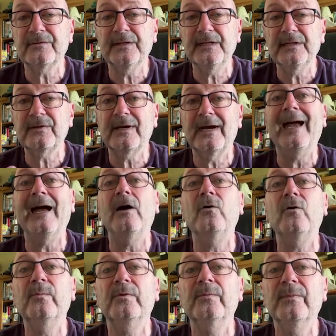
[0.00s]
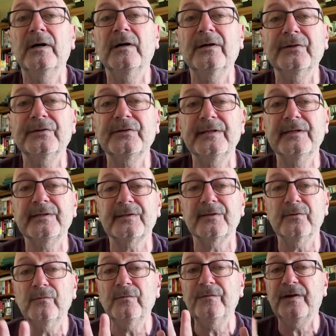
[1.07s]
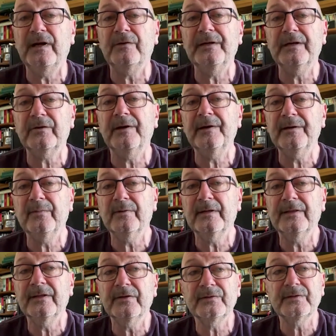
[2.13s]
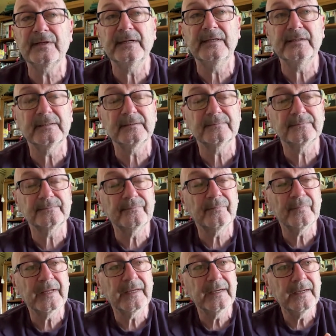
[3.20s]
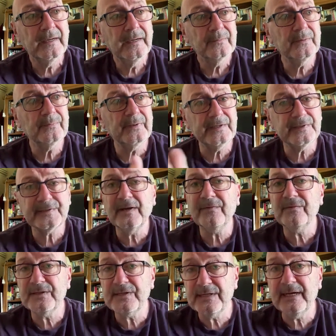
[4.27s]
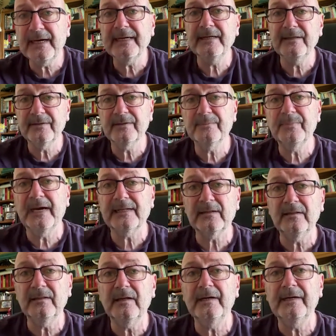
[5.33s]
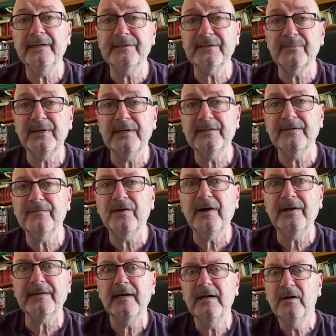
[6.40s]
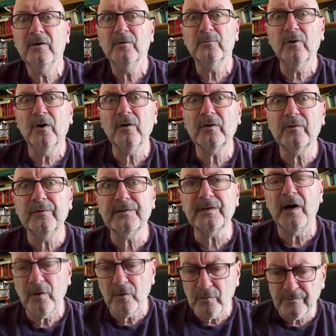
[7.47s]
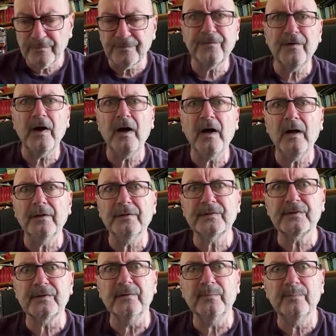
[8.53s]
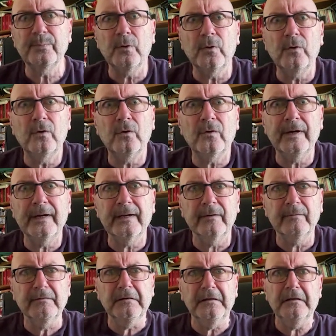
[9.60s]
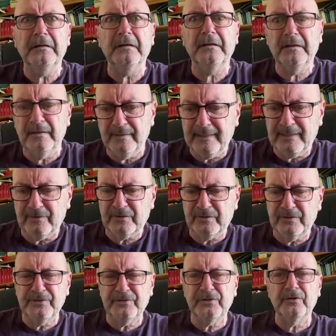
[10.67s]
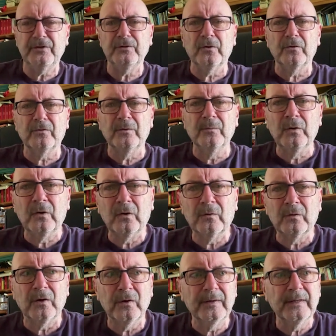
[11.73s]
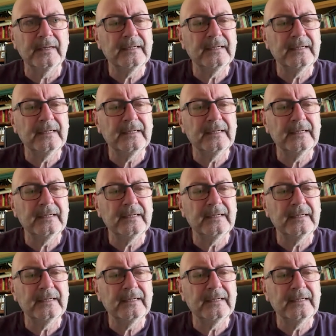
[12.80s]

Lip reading: and these are album artists and all very credible in those days. But by 78, the battle lines are being divided. Rock was old farts and boring and, ugh, how could you? You're a moron.